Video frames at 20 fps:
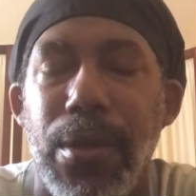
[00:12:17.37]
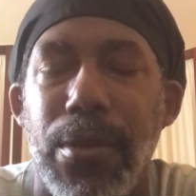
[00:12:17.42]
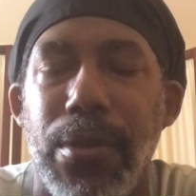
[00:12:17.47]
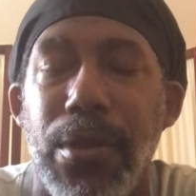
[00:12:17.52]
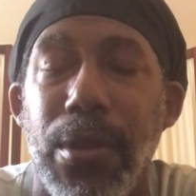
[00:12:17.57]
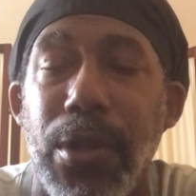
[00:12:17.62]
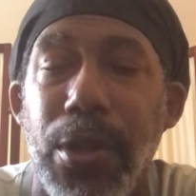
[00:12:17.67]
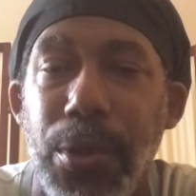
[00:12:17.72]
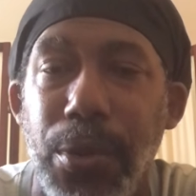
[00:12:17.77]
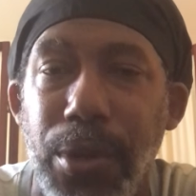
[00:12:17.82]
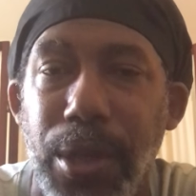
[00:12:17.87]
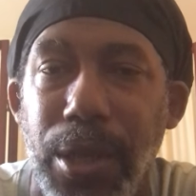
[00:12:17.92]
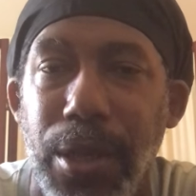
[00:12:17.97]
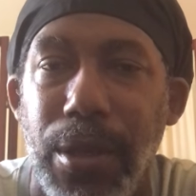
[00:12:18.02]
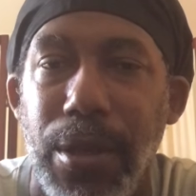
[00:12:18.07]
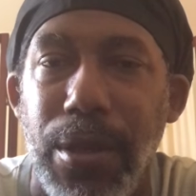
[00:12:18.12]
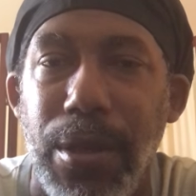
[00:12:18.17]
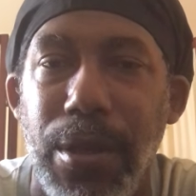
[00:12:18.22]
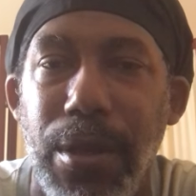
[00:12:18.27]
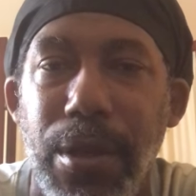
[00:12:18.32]
The looting,
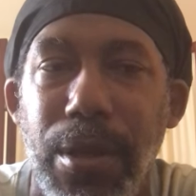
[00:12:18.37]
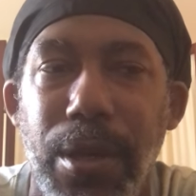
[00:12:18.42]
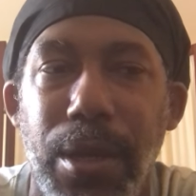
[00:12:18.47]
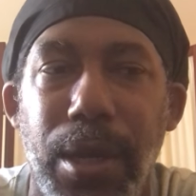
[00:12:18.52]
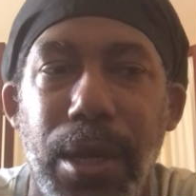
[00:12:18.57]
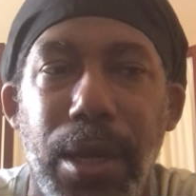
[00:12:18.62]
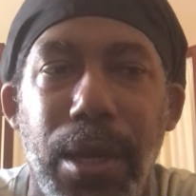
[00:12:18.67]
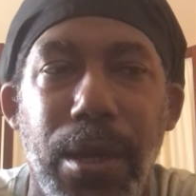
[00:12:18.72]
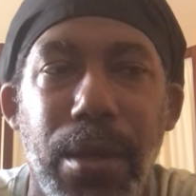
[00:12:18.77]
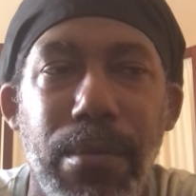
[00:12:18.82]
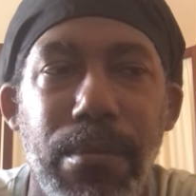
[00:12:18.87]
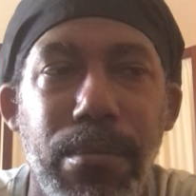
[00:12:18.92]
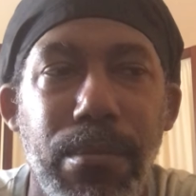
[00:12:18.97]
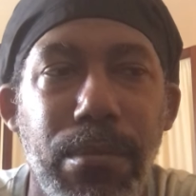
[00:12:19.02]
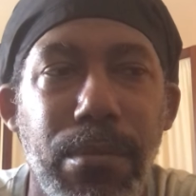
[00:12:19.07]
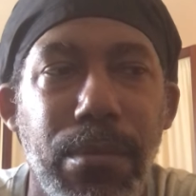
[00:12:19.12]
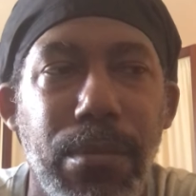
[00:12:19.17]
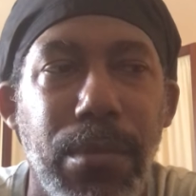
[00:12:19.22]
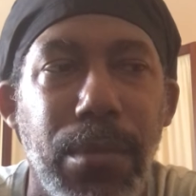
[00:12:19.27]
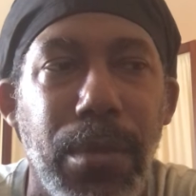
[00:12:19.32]
um,
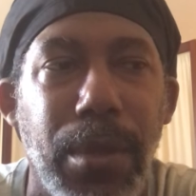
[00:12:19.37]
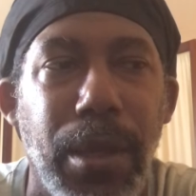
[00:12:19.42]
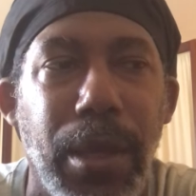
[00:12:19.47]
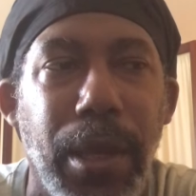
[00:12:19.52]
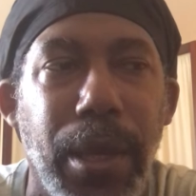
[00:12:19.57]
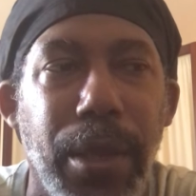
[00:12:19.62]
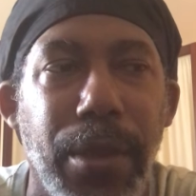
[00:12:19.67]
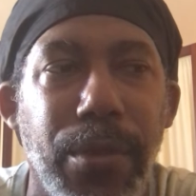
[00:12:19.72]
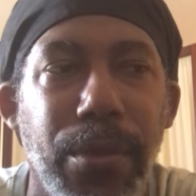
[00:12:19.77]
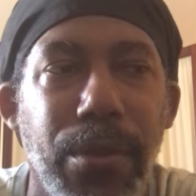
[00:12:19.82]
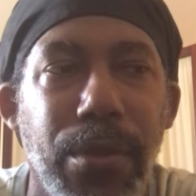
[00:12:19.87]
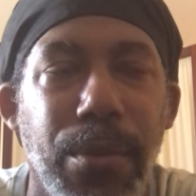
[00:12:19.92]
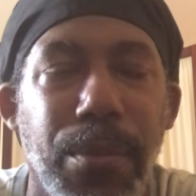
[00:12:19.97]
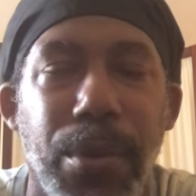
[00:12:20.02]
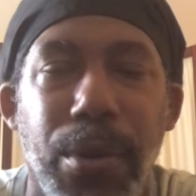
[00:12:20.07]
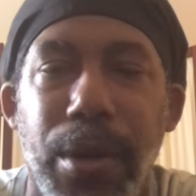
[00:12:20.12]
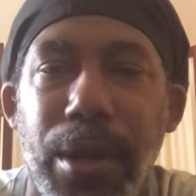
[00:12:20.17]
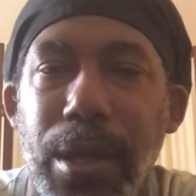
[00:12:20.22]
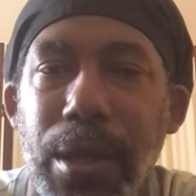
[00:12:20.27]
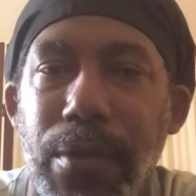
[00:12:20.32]
and the
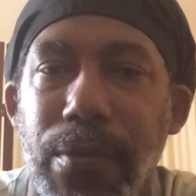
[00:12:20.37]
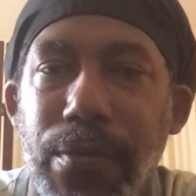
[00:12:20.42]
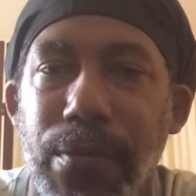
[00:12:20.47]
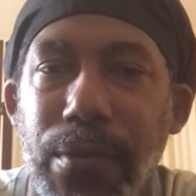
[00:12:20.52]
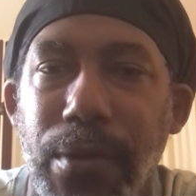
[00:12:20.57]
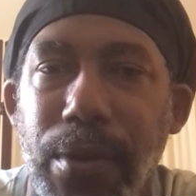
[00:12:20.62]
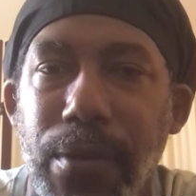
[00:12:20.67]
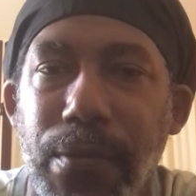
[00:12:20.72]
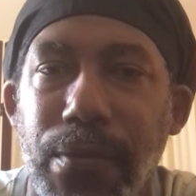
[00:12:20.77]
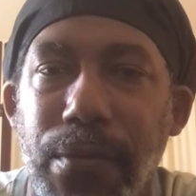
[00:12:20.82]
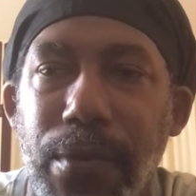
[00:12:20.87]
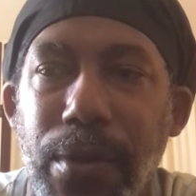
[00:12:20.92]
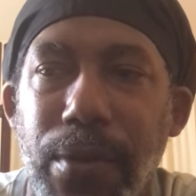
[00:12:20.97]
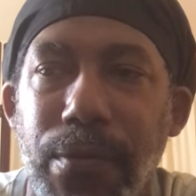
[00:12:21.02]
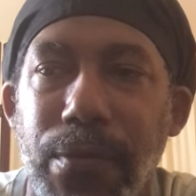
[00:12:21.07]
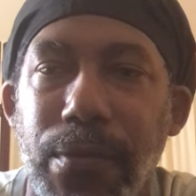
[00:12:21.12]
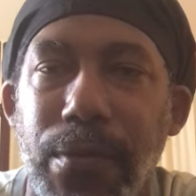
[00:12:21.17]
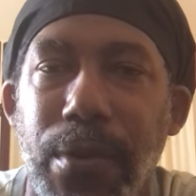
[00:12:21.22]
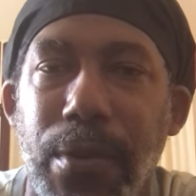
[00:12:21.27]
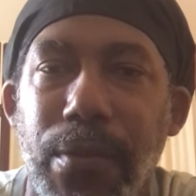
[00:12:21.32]
burning
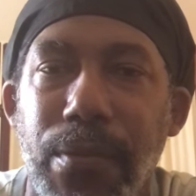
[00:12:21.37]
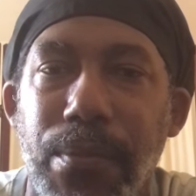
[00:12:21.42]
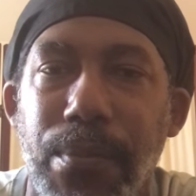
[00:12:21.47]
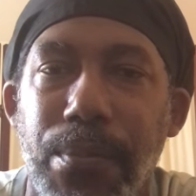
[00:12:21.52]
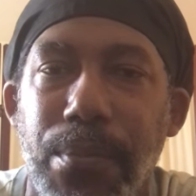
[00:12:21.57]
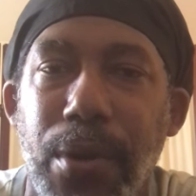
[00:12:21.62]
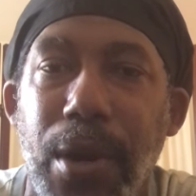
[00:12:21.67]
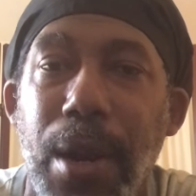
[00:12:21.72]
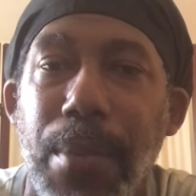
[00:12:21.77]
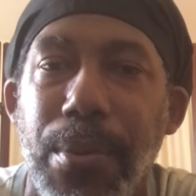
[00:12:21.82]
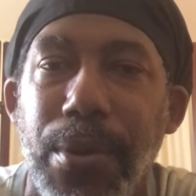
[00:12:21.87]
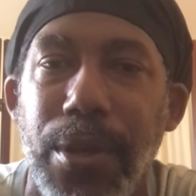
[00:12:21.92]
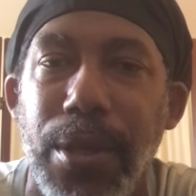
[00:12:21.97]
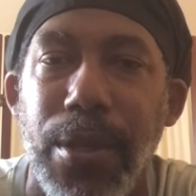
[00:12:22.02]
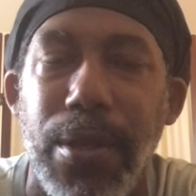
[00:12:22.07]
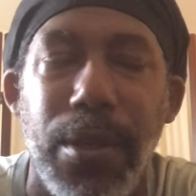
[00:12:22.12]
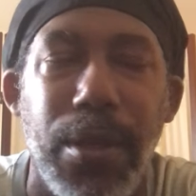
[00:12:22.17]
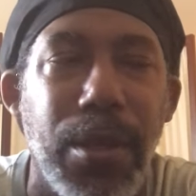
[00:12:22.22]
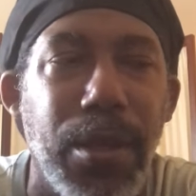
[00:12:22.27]
of property